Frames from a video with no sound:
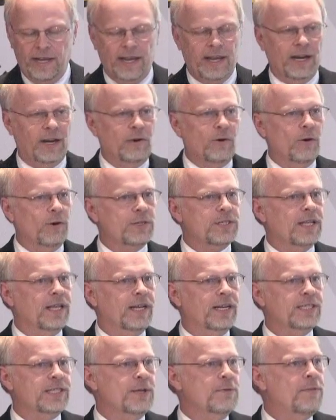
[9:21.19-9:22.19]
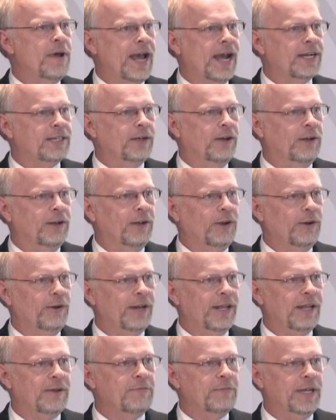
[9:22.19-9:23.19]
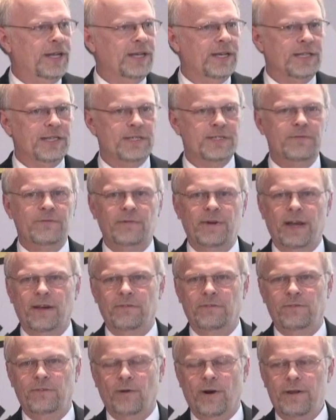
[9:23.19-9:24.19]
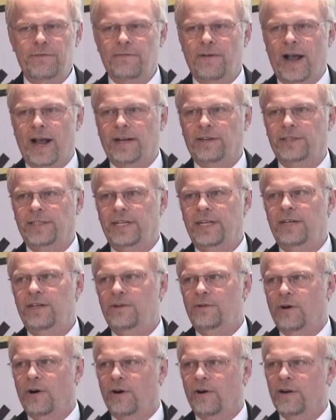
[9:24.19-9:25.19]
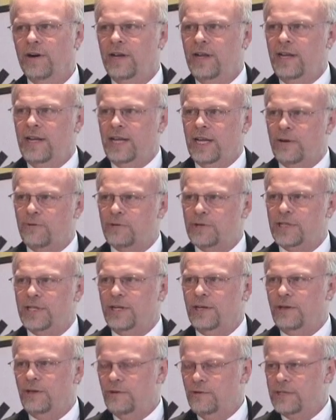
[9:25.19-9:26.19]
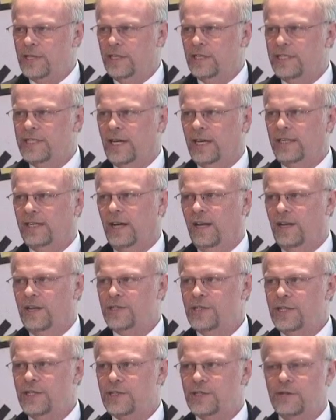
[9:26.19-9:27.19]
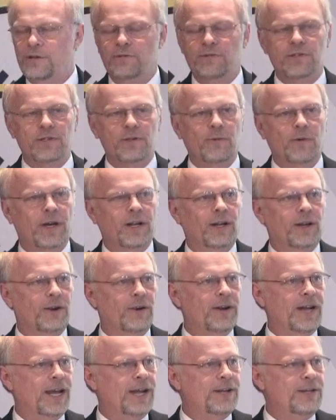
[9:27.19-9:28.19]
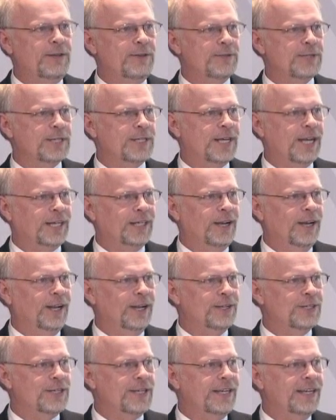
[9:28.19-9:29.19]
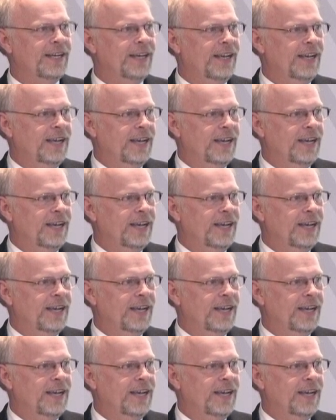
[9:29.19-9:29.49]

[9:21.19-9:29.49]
And of course, then its impact on learning, because we have great faculty who are interested in using the technology, students who want to learn how to use the technology,